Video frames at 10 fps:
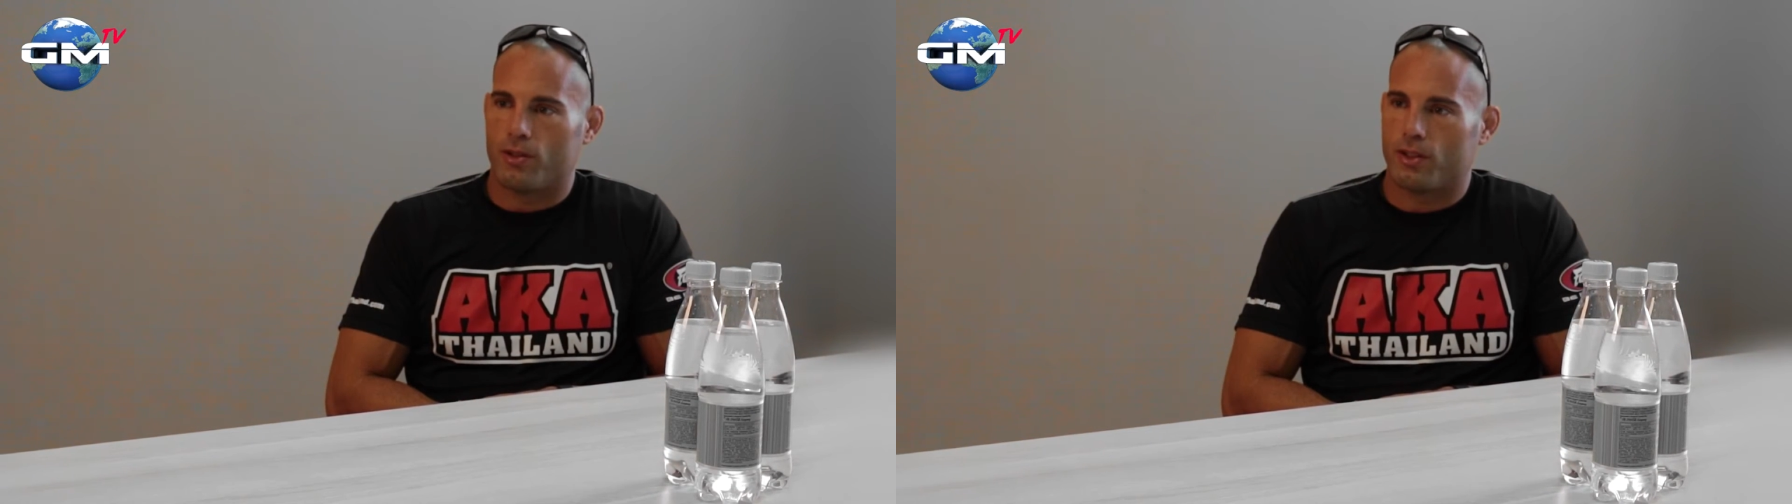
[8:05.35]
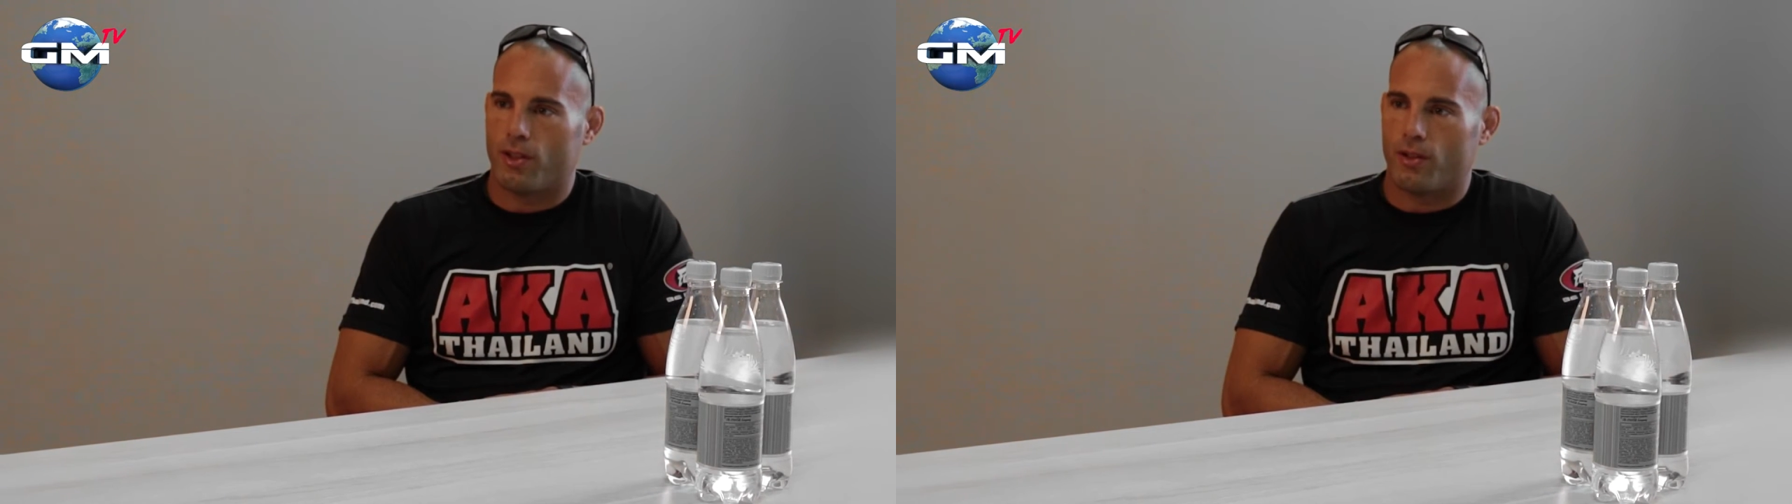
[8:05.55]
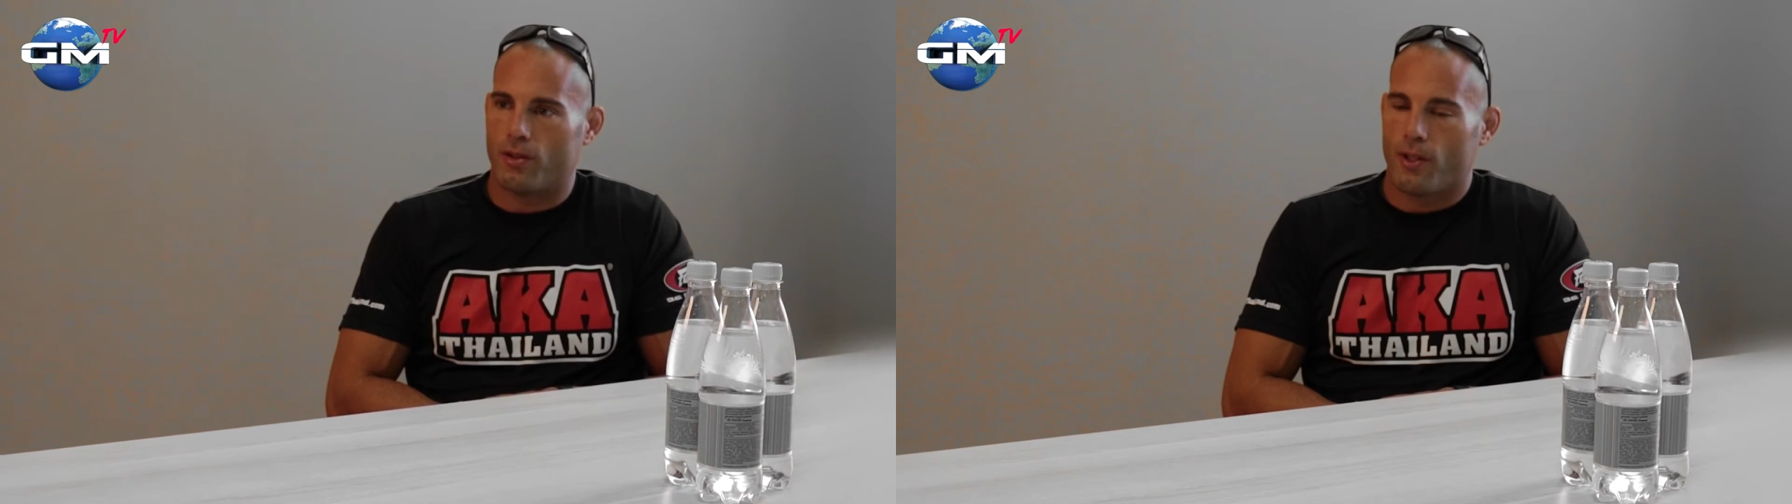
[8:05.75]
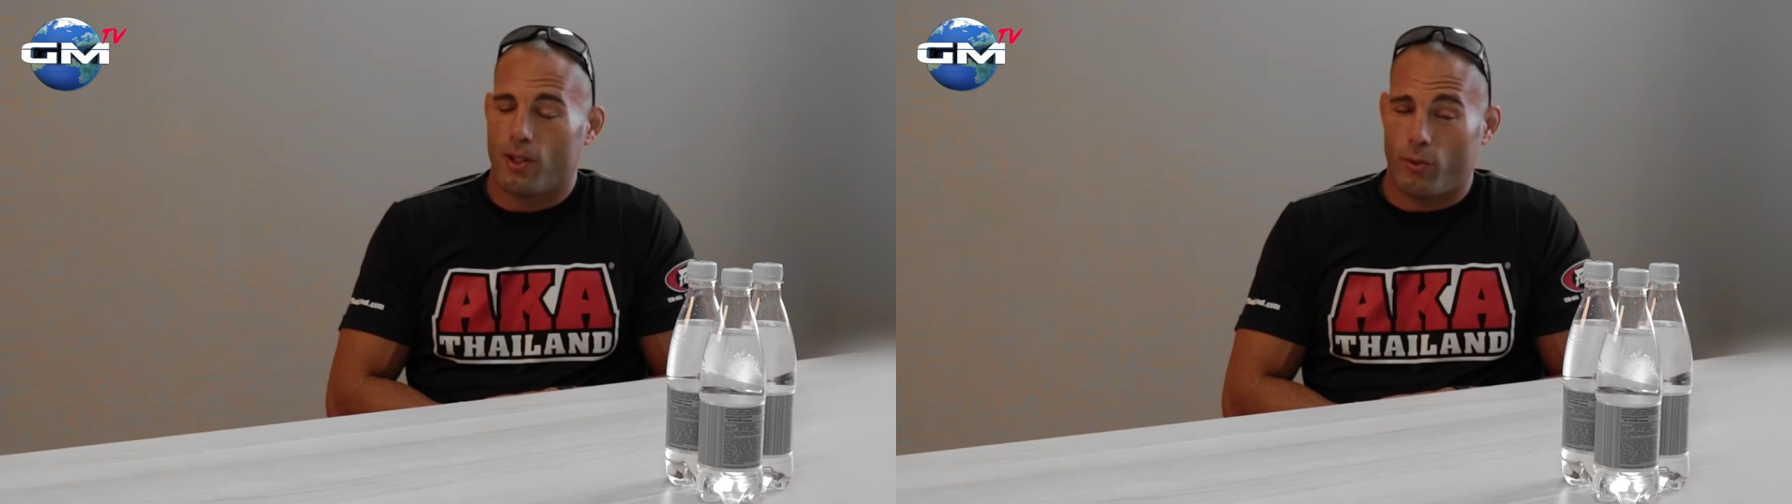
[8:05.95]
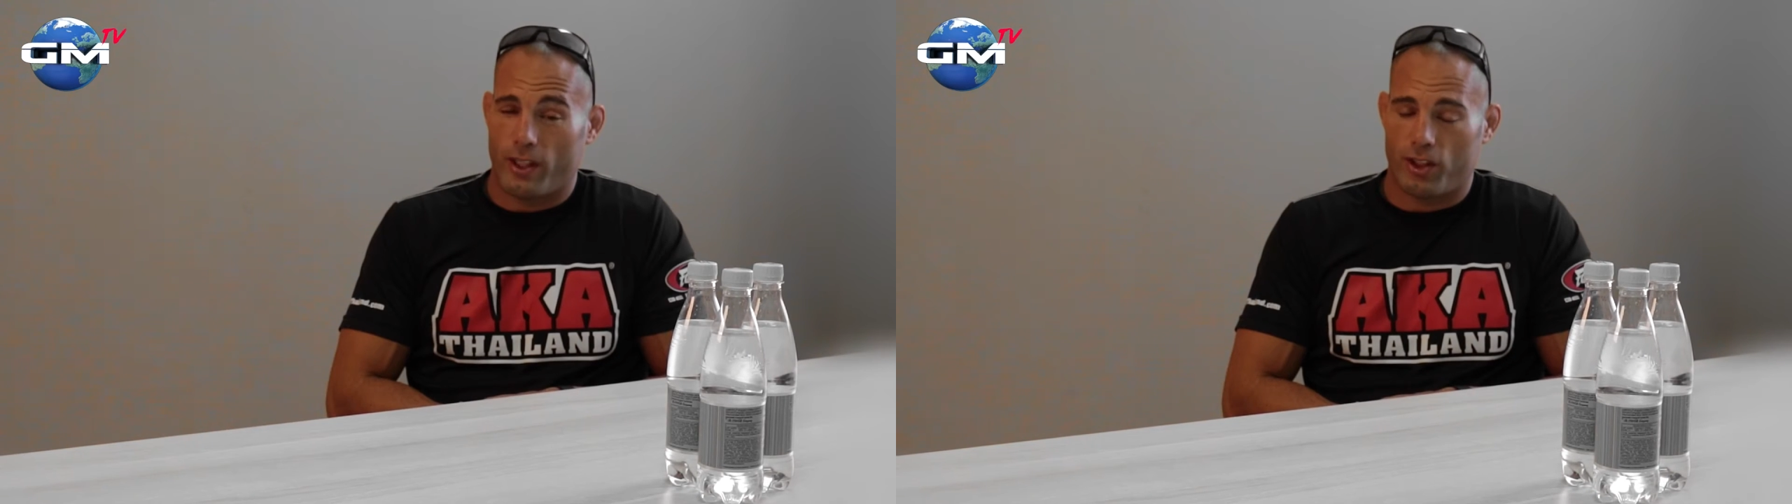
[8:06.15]
So
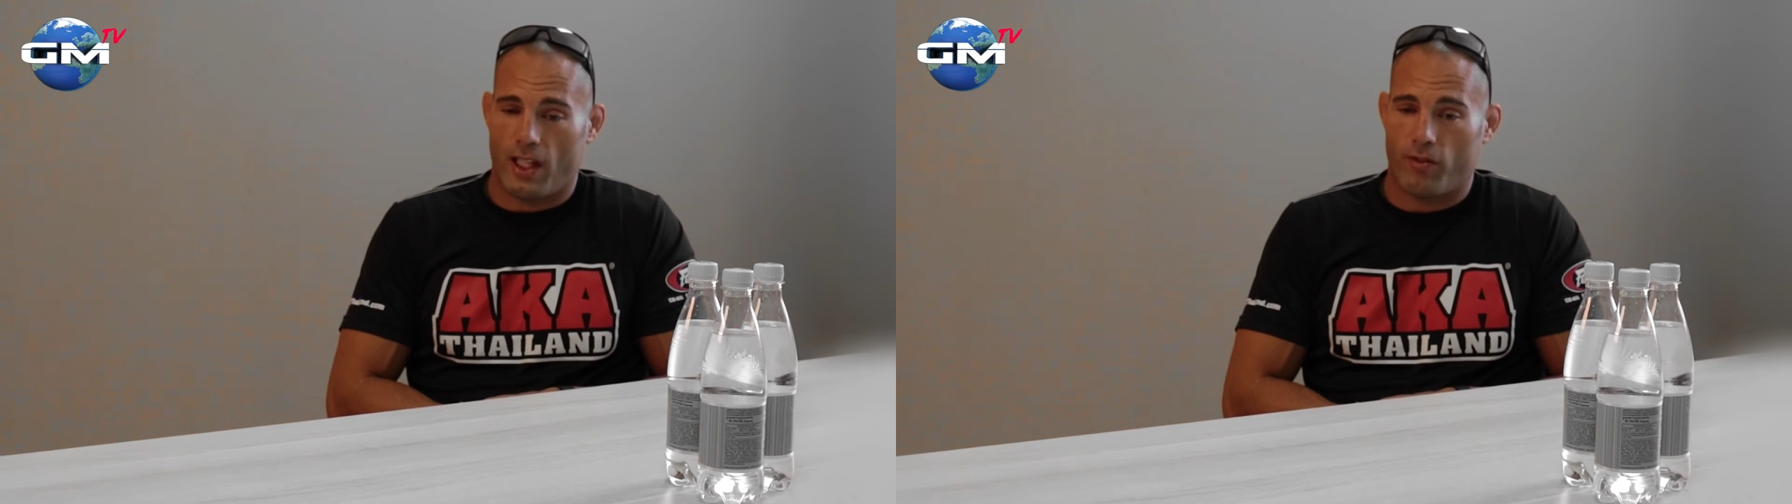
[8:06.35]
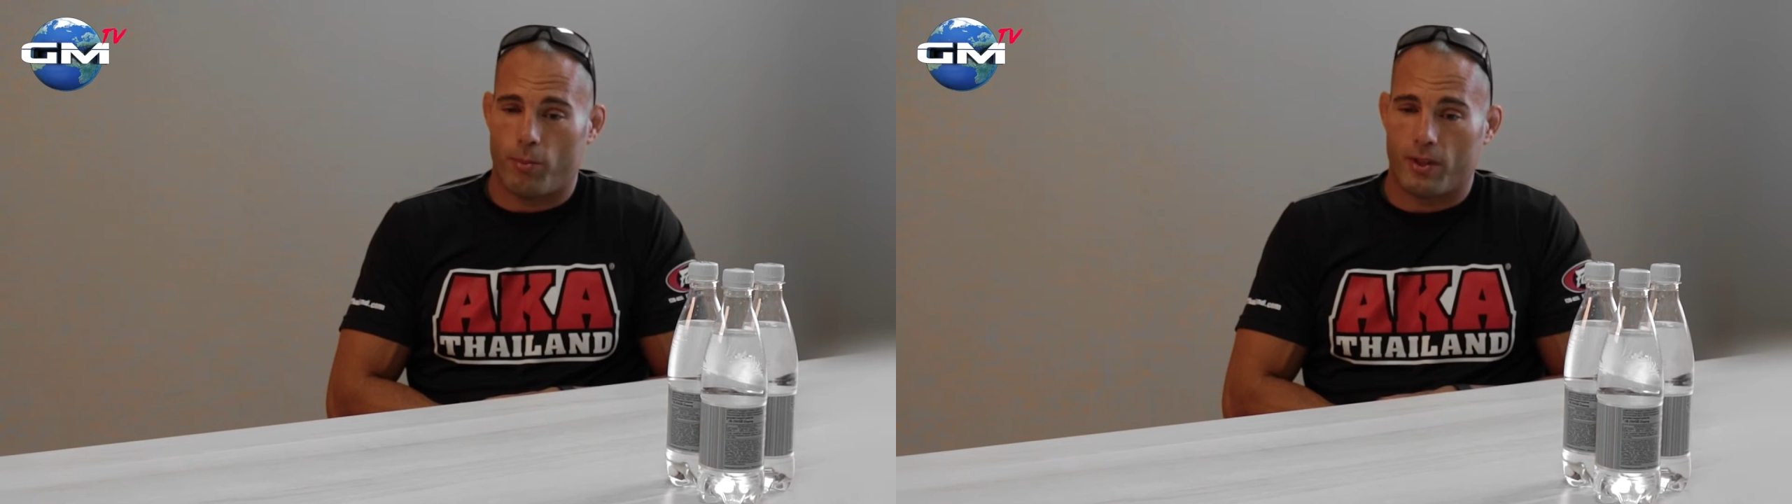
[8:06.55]
we actually have a